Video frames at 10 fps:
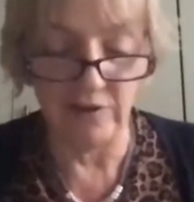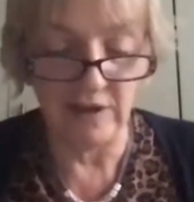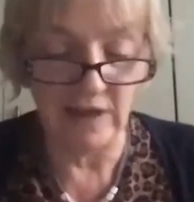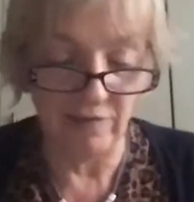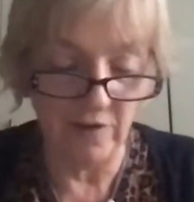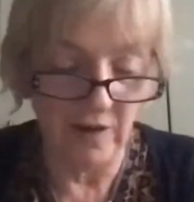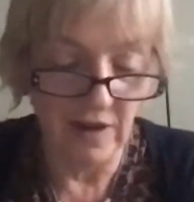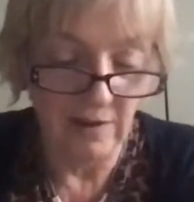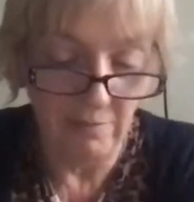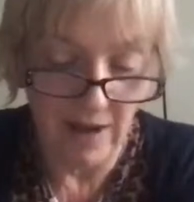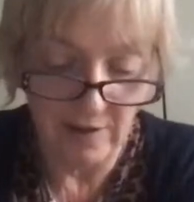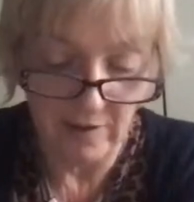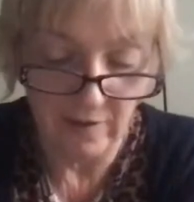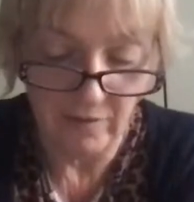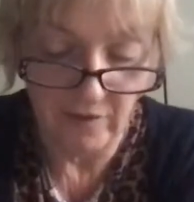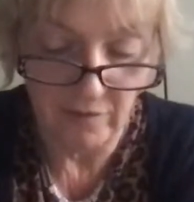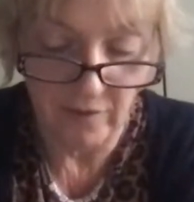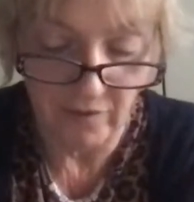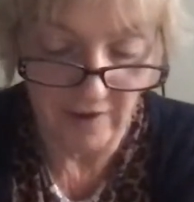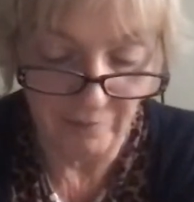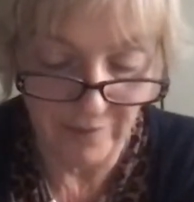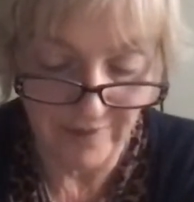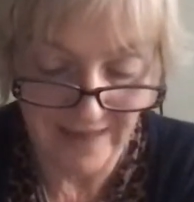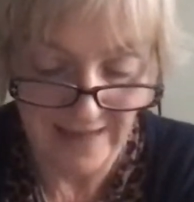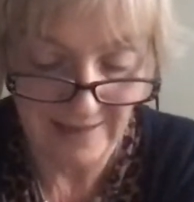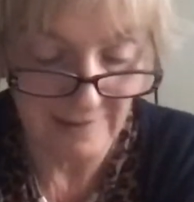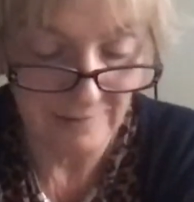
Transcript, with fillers: to deliver minus 55%.